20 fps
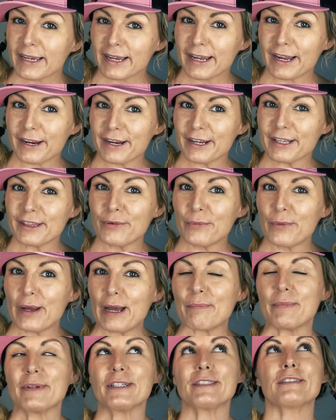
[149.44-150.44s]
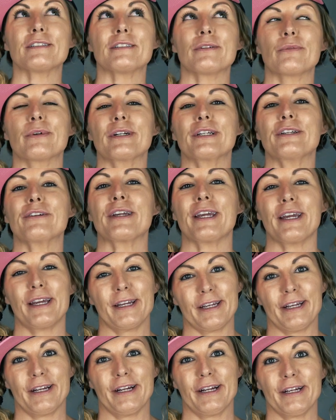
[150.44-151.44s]
carry the weapons than where you
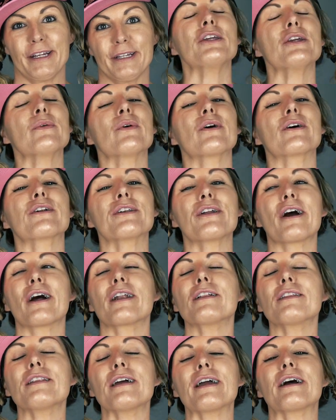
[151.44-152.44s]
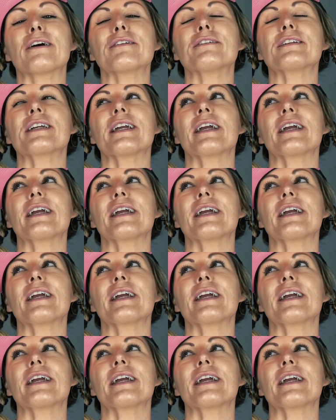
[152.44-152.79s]
can't carry. You are not allowed to